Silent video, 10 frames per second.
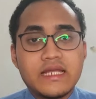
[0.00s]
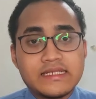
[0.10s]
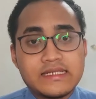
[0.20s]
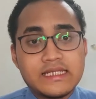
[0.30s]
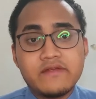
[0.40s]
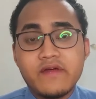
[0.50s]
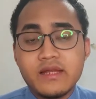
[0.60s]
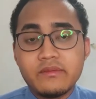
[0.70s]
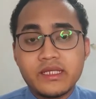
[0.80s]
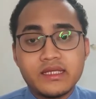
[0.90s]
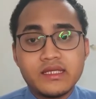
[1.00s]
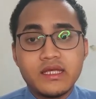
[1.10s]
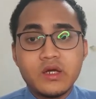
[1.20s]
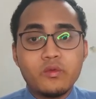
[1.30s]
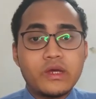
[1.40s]
of lesson development,
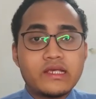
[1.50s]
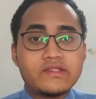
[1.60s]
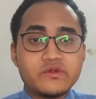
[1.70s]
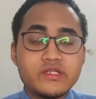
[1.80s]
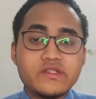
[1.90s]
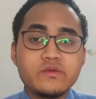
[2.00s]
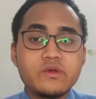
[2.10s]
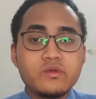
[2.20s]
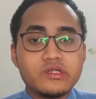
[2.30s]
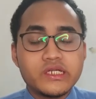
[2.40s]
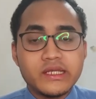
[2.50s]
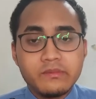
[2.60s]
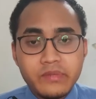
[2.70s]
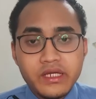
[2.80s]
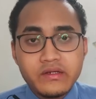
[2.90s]
where students will work
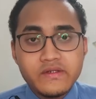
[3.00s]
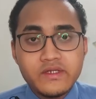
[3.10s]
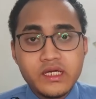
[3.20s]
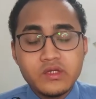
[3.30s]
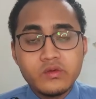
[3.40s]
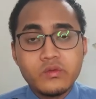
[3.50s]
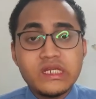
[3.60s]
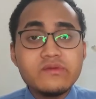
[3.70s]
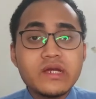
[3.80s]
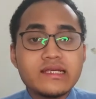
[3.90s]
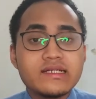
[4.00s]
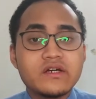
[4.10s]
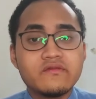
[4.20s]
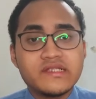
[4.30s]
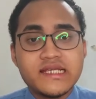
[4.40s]
in pairs to rewrite a
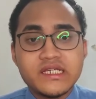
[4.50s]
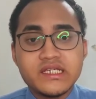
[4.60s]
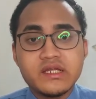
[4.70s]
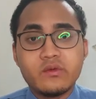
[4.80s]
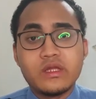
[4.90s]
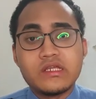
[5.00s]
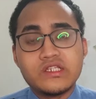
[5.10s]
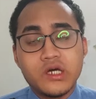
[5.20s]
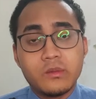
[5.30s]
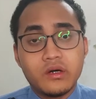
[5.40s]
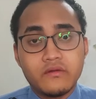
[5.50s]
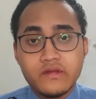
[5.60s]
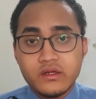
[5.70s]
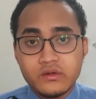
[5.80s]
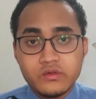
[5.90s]
conversation with a job
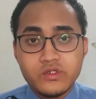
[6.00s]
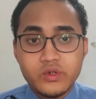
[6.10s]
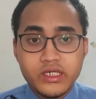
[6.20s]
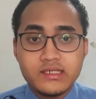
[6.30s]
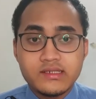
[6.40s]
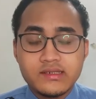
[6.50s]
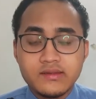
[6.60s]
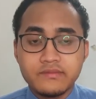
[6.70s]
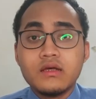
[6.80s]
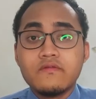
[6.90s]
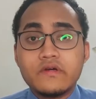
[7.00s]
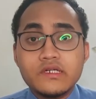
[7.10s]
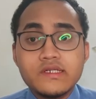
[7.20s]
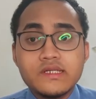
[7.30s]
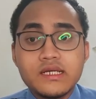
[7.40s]
of their own choice.
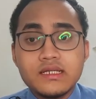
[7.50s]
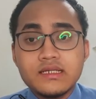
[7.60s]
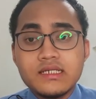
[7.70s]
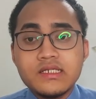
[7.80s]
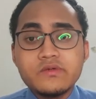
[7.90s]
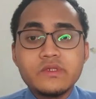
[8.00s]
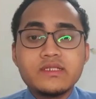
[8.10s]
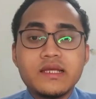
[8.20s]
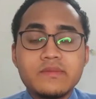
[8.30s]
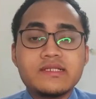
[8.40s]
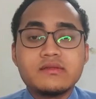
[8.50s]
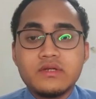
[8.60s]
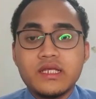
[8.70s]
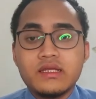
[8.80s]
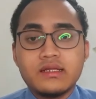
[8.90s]
First, teacher will
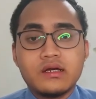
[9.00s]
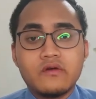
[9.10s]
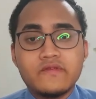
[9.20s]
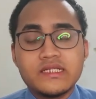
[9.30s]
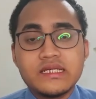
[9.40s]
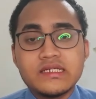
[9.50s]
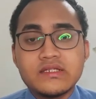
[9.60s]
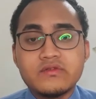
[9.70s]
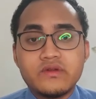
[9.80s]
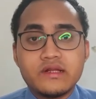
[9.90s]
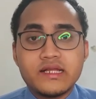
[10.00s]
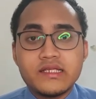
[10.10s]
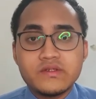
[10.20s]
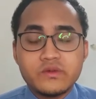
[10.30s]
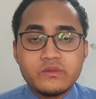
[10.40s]
demonstrate the conversation to the
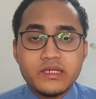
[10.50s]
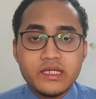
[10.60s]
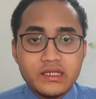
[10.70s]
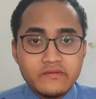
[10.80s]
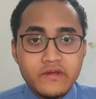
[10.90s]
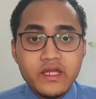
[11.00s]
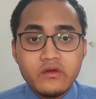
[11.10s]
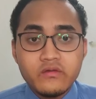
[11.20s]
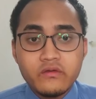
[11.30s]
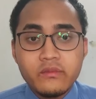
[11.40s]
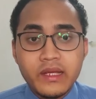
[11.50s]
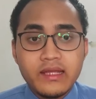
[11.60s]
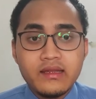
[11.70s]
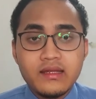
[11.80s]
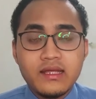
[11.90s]
classroom in a video
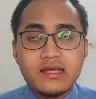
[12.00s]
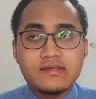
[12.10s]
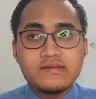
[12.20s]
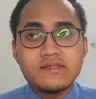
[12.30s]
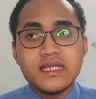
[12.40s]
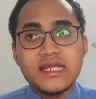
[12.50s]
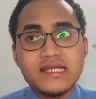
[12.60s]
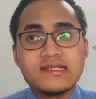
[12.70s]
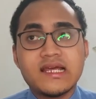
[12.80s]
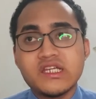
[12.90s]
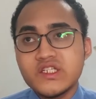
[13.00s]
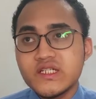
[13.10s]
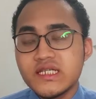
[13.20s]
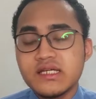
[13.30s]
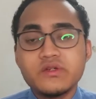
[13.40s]
format, as it is
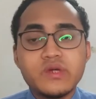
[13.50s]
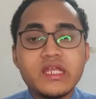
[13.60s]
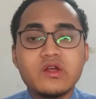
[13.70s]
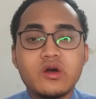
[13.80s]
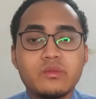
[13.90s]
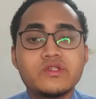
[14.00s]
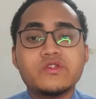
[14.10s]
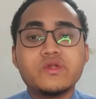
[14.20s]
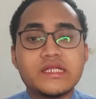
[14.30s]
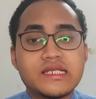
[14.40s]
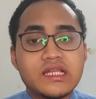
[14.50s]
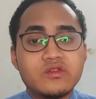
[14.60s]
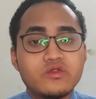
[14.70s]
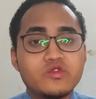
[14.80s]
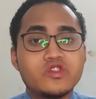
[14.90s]
actually a great opportunity
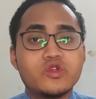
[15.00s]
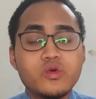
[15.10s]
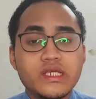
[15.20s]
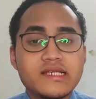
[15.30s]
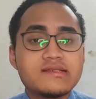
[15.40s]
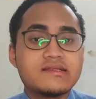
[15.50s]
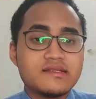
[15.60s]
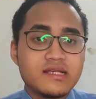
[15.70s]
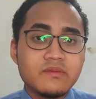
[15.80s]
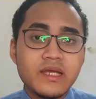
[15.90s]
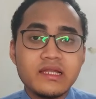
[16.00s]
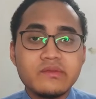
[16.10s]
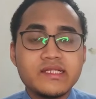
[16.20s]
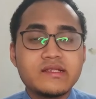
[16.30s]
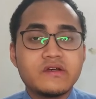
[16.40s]
to showcase some
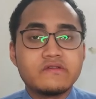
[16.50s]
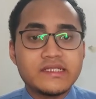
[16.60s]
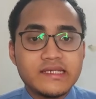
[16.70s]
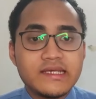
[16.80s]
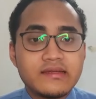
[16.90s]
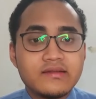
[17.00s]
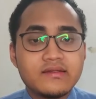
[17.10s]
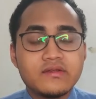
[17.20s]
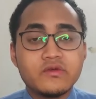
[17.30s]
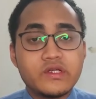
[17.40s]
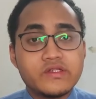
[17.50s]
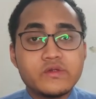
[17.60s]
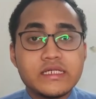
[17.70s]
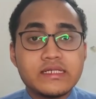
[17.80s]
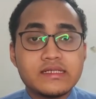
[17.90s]
elements of skit to the
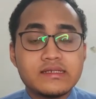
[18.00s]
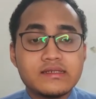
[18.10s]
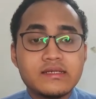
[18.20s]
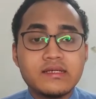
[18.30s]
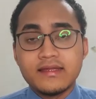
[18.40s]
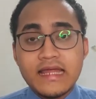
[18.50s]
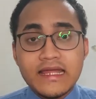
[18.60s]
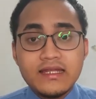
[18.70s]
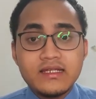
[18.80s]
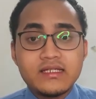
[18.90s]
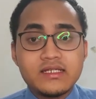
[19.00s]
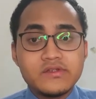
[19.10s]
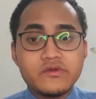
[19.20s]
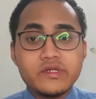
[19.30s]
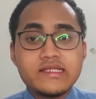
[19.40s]
students. Then,
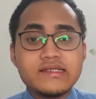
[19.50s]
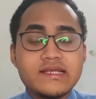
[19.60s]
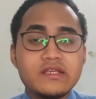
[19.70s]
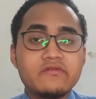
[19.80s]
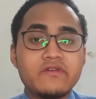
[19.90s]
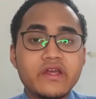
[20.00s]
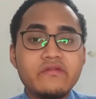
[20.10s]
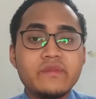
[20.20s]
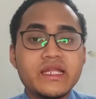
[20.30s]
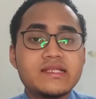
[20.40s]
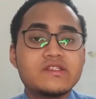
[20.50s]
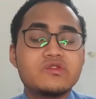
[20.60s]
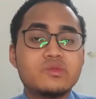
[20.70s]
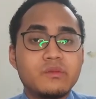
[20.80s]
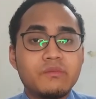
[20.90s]
students take 5 minutes
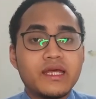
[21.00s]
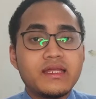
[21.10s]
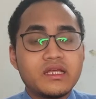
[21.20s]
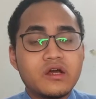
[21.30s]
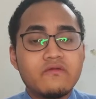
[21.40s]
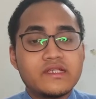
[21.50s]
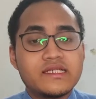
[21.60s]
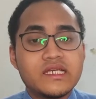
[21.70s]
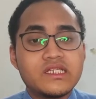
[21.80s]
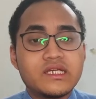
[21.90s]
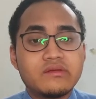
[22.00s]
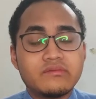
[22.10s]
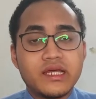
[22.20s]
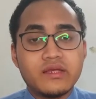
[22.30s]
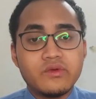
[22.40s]
to prepare the
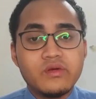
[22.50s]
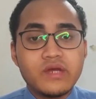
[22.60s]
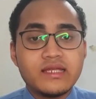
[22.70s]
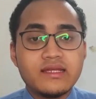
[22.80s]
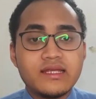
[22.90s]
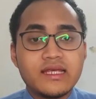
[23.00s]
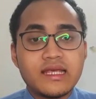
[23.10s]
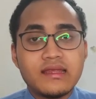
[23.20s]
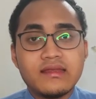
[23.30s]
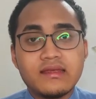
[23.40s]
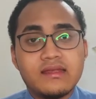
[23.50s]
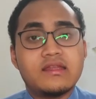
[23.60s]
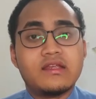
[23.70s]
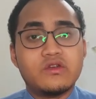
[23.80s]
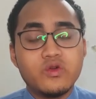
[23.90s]
conversation by rewriting it
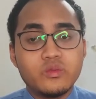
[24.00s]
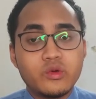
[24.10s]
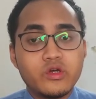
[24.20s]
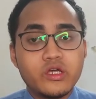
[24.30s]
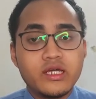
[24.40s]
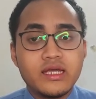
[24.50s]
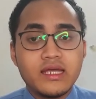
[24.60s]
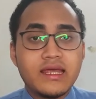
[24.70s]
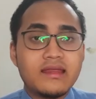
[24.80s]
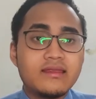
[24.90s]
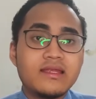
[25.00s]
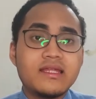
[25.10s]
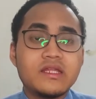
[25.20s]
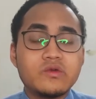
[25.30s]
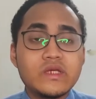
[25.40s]
in their notebook and
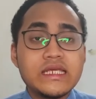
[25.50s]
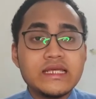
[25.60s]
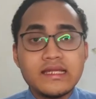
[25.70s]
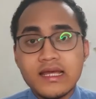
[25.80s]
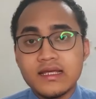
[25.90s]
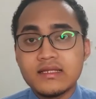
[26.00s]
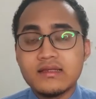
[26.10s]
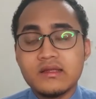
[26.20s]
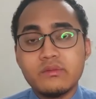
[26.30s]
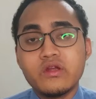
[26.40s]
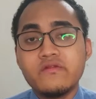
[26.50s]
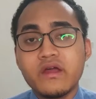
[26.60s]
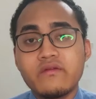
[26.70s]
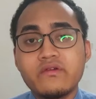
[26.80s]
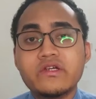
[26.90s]
then reenact the
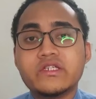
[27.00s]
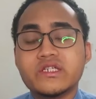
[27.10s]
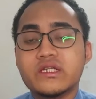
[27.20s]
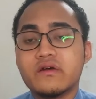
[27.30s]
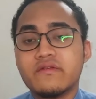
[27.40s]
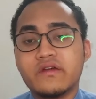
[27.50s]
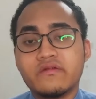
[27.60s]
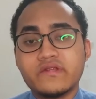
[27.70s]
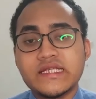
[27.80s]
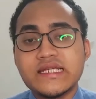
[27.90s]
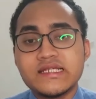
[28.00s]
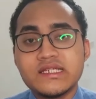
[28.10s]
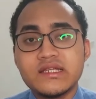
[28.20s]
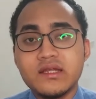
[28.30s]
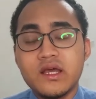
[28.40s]
modified version of the
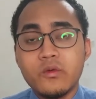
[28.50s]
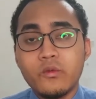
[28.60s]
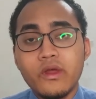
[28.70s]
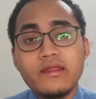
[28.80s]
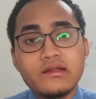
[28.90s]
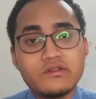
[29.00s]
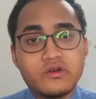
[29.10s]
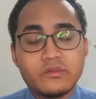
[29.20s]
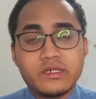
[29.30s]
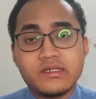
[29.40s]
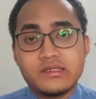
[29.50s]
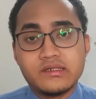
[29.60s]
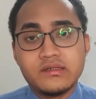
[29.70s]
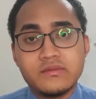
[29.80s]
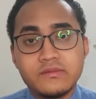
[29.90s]
conversation with a talk
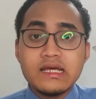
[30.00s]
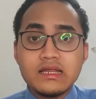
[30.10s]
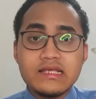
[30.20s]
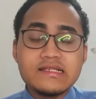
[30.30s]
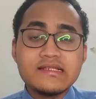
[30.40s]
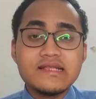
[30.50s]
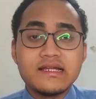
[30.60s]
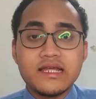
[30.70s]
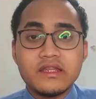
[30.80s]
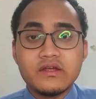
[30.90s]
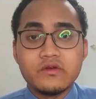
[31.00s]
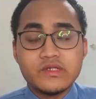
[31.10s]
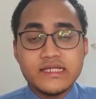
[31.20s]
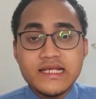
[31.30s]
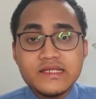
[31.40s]
partner. This is done at their
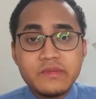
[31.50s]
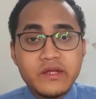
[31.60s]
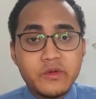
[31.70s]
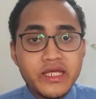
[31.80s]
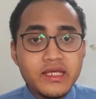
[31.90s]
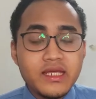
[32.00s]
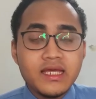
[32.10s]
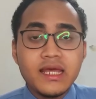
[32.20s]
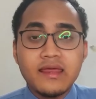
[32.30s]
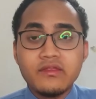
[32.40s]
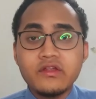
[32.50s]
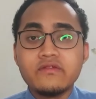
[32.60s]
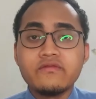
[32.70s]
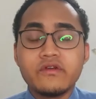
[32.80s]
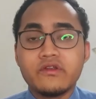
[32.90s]
own seats, by the way, and
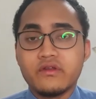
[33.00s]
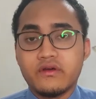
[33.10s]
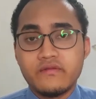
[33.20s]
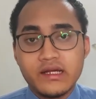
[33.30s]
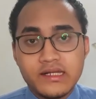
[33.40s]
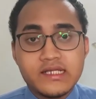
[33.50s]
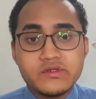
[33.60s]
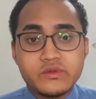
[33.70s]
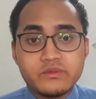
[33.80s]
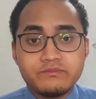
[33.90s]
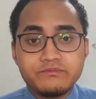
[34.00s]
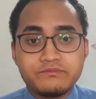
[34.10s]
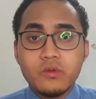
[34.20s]
not in front of the classroom.